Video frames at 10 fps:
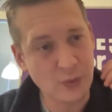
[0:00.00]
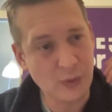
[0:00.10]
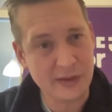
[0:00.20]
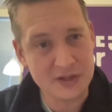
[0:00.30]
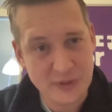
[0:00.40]

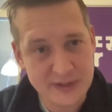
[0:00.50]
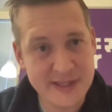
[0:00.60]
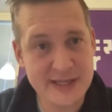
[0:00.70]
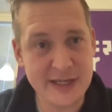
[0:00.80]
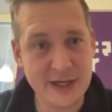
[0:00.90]
all the
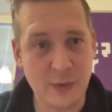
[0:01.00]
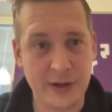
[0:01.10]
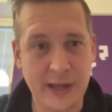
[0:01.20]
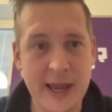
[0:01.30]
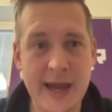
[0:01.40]
strategic
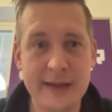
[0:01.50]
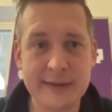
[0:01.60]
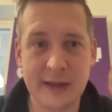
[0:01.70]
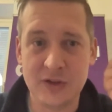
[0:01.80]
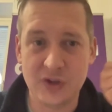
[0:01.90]
work
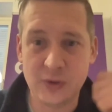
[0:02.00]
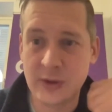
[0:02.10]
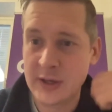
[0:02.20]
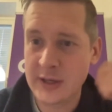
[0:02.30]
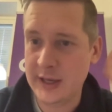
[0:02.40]
ahead and
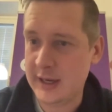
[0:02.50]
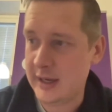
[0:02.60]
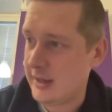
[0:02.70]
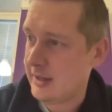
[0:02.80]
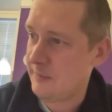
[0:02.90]
do
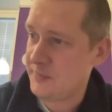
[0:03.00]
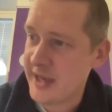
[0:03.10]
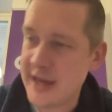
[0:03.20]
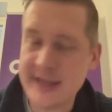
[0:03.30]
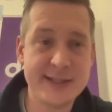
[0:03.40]

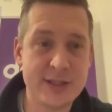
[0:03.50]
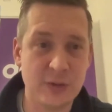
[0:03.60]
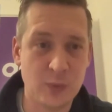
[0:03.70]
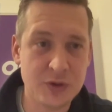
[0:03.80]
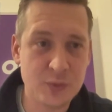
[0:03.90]
tests
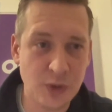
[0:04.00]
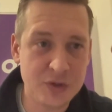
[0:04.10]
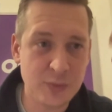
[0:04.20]
on what